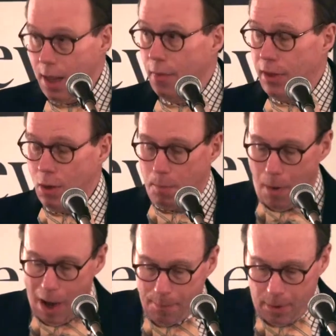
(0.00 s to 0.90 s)
the
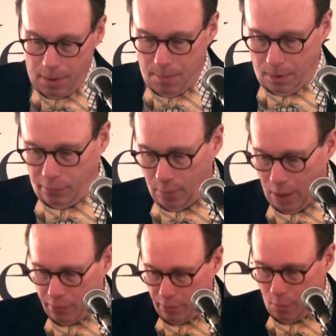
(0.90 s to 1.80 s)
Obama
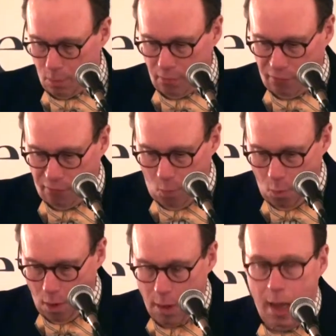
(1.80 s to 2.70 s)
administration would
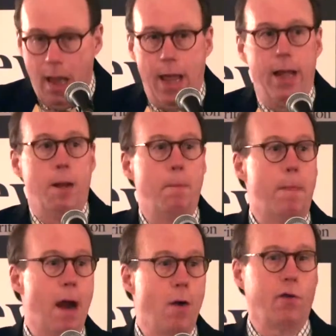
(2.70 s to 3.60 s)
afford an
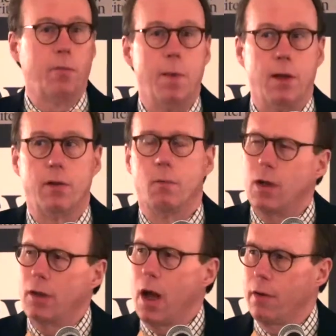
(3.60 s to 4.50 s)
embarrassment, well,
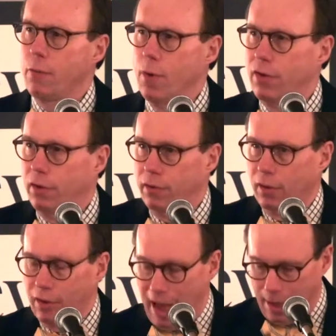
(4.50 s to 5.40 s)
not of riches
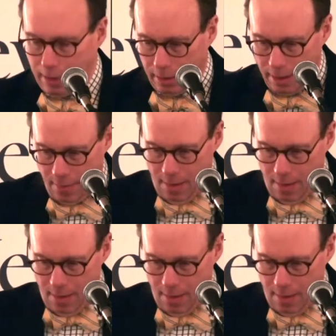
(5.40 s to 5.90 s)
exactly,